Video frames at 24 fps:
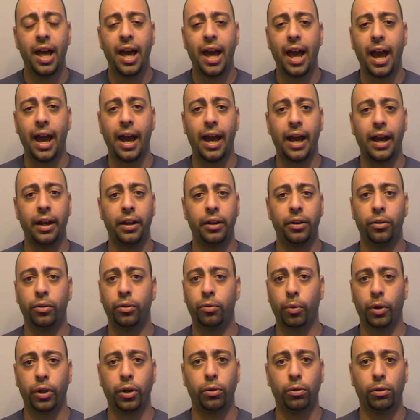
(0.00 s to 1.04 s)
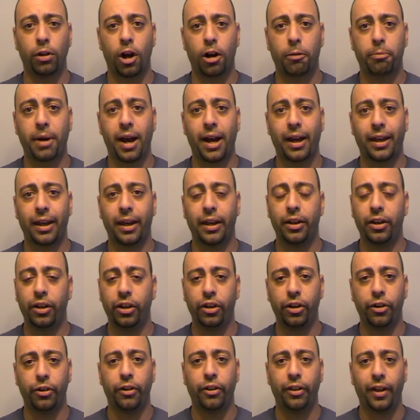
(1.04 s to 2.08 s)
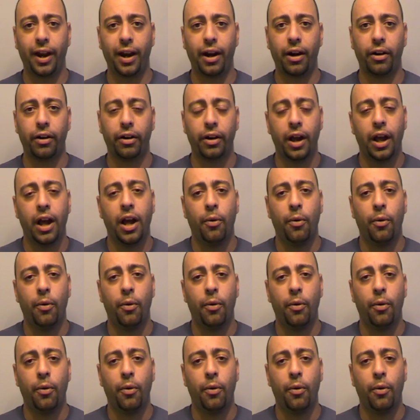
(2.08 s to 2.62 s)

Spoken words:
and when you log back in, you're there.